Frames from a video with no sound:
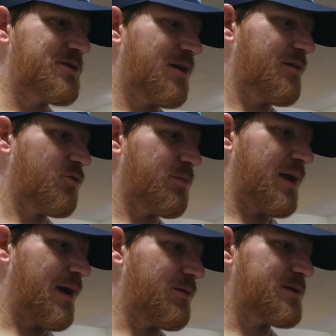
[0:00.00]
none of them
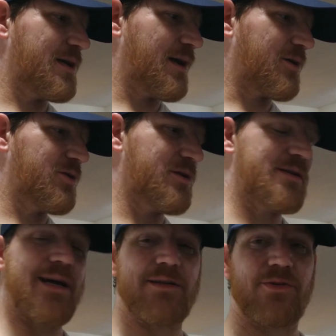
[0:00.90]
that I would say I couldn't
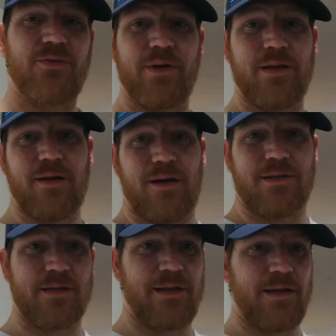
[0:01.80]
tattoo with,
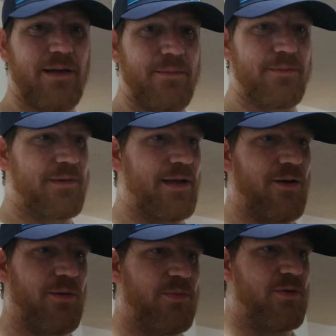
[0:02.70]
honestly. They
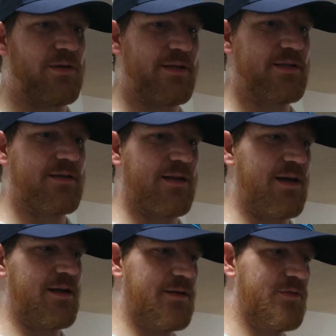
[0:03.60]
all pull a decent
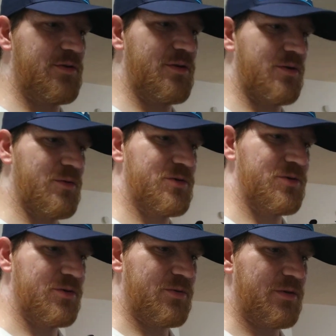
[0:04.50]
line if you know what you're
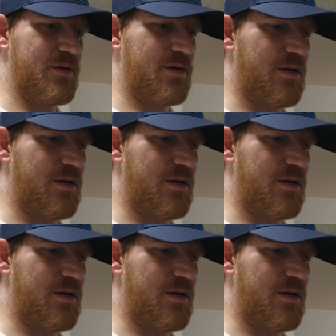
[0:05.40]
doing.